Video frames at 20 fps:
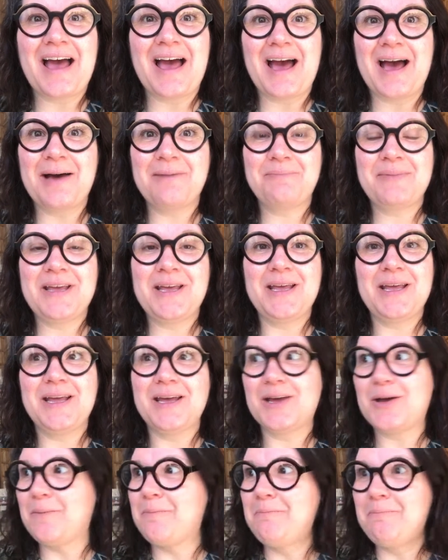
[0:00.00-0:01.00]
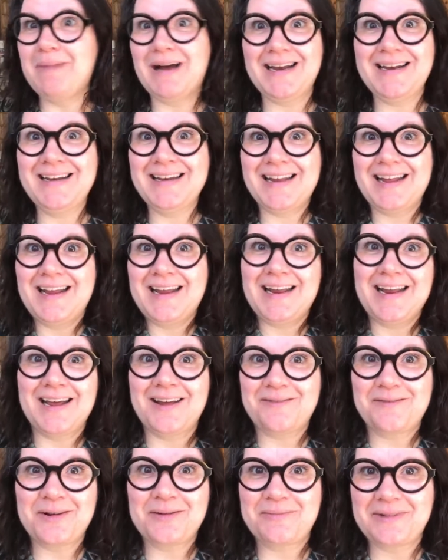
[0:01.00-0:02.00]
Happy Monday,
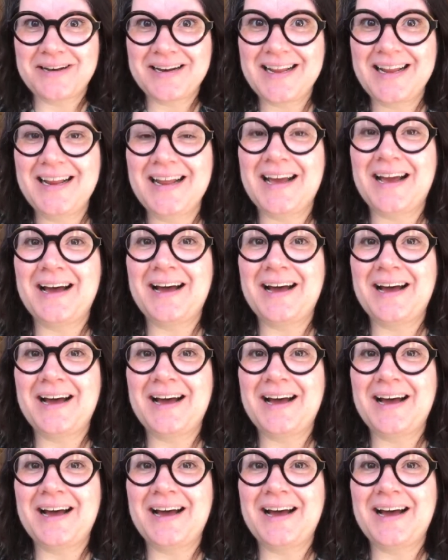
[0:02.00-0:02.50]
everybody.